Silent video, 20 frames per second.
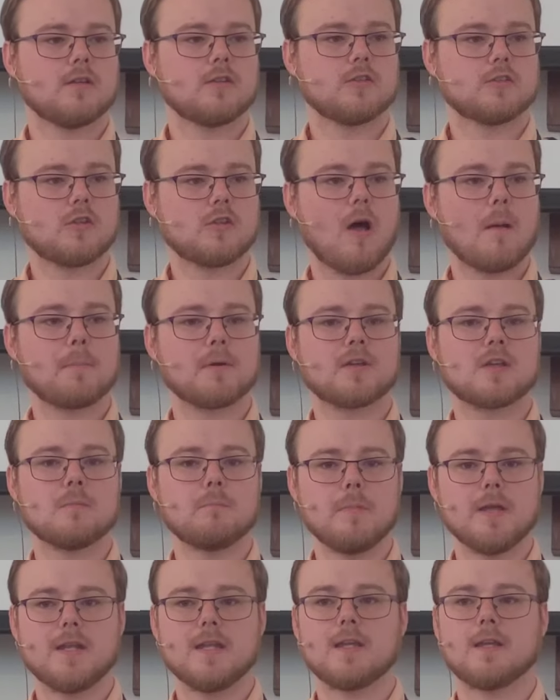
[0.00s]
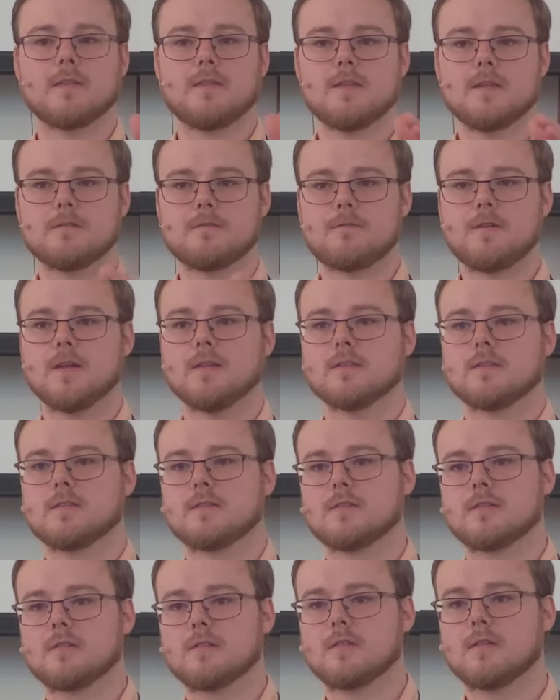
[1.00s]
Stop committing the
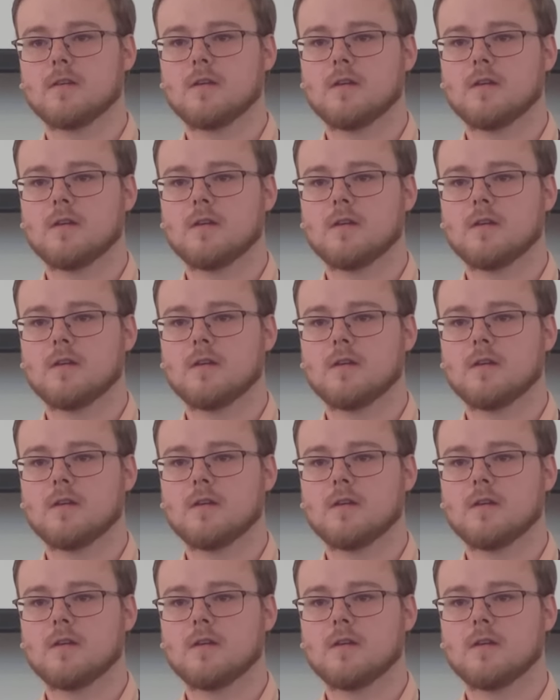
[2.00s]
offense.